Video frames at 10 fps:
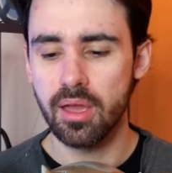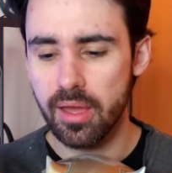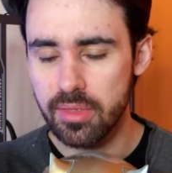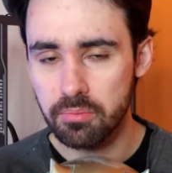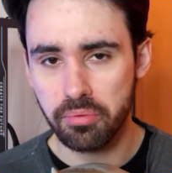
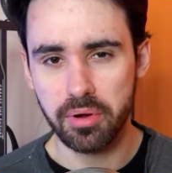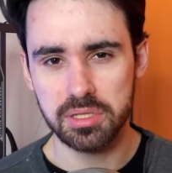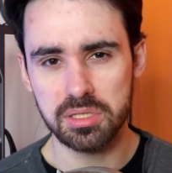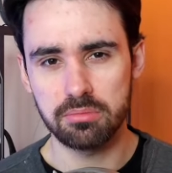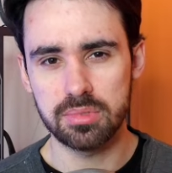and then
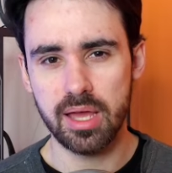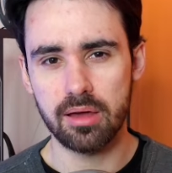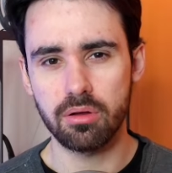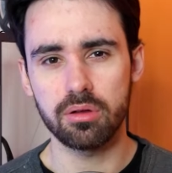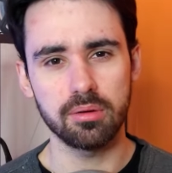press them
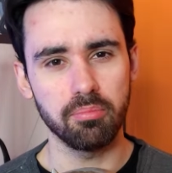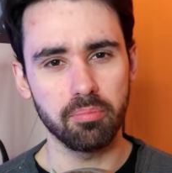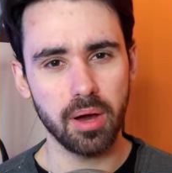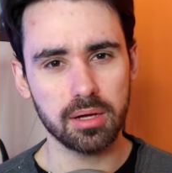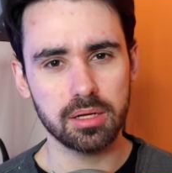down on a
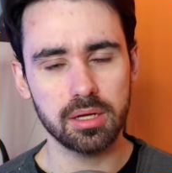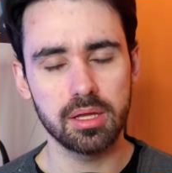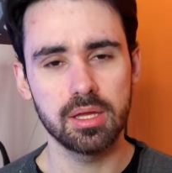buck,